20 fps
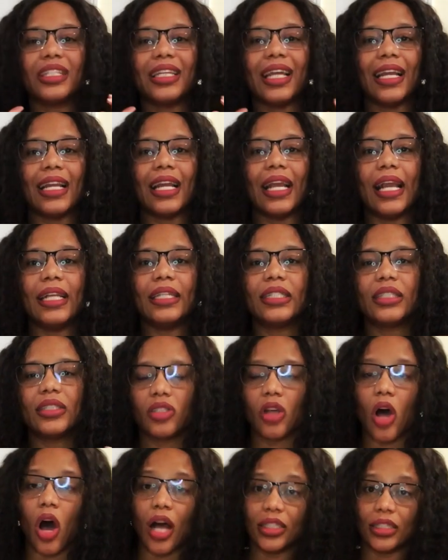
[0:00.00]
to get a
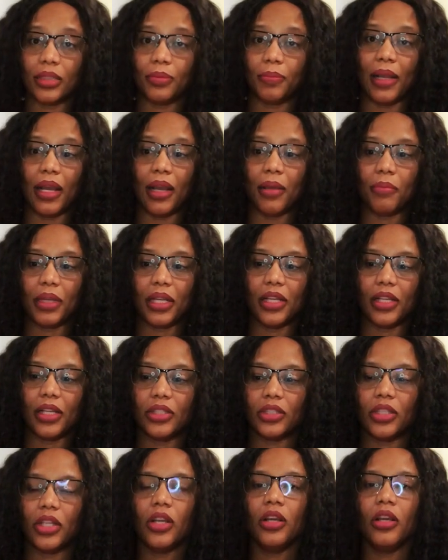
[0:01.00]
saucepan
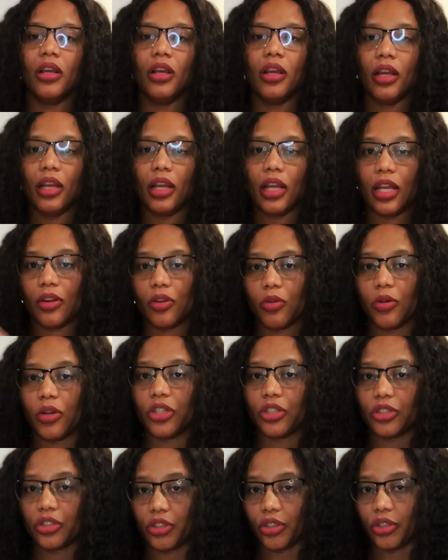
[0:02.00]
because in
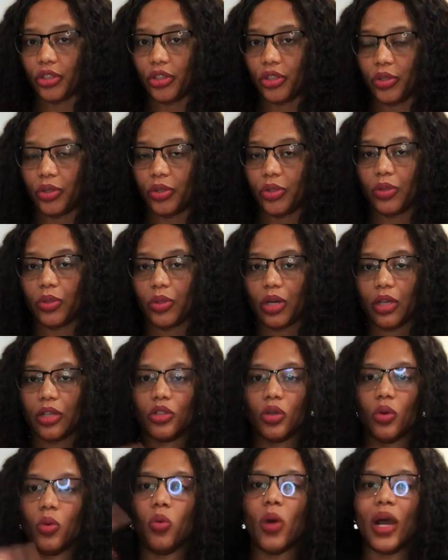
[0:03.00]
order to do
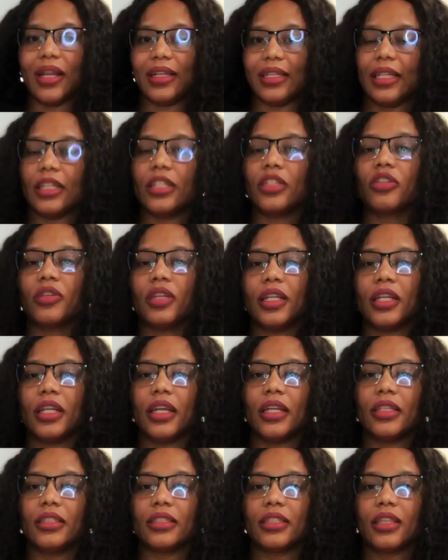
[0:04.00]
the wet
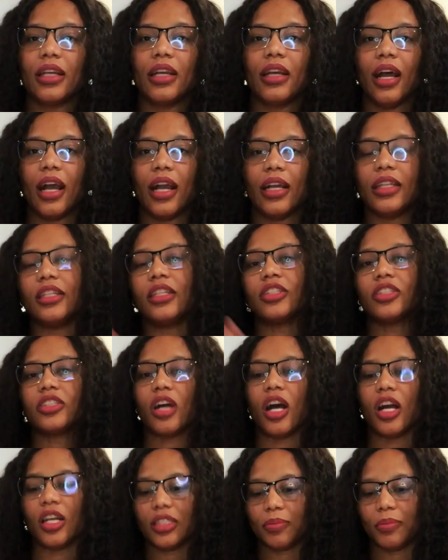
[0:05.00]
ingredients i need a
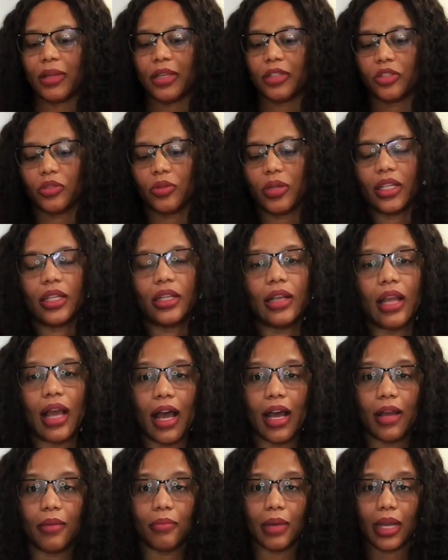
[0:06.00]
saucepan so i can
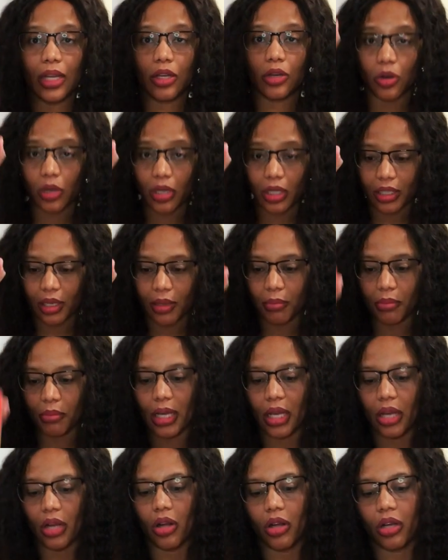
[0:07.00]
add my coconut
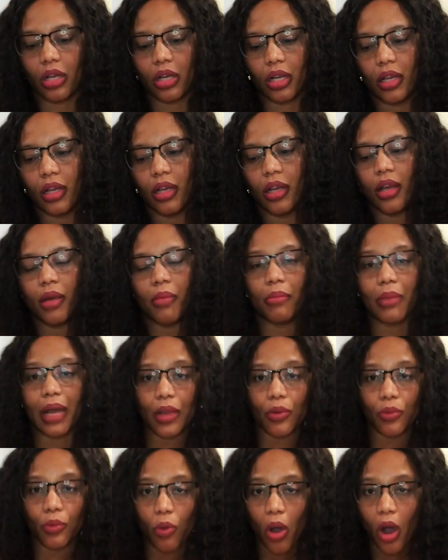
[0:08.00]
milk
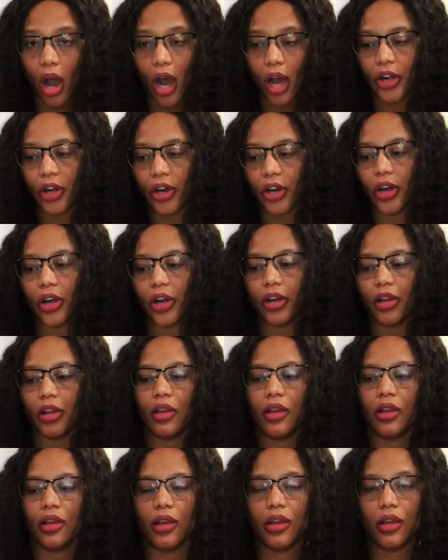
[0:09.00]
my water
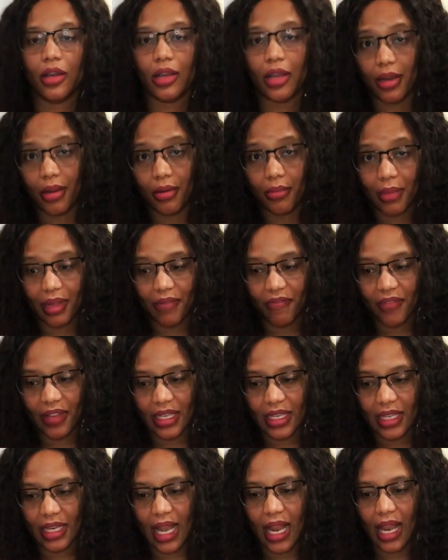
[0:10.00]
and my
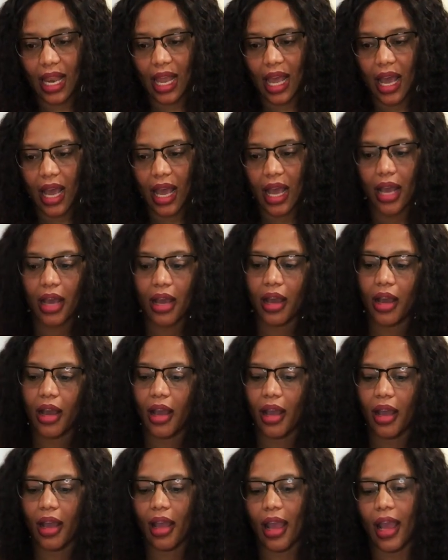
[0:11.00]
vanilla
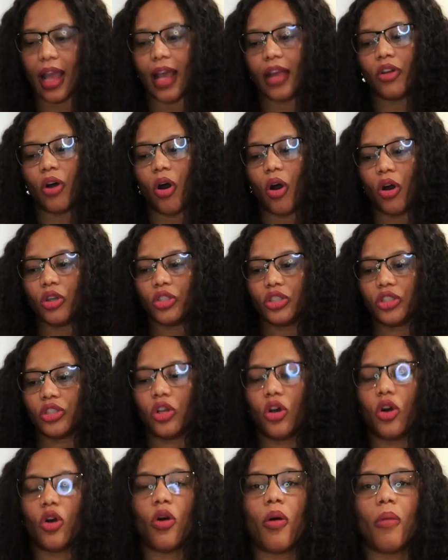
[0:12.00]
and
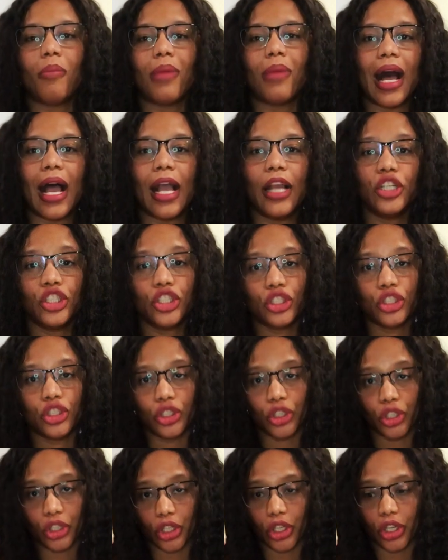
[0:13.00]
also my
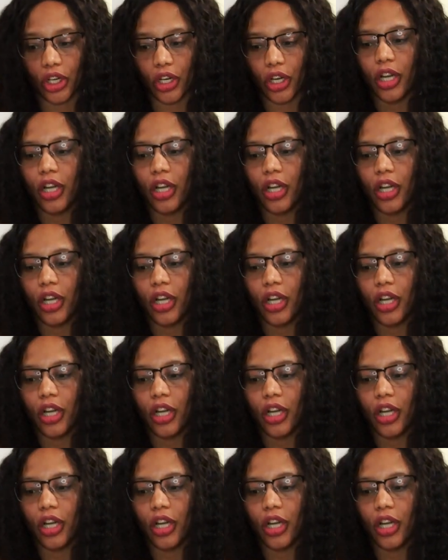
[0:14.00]
sugar.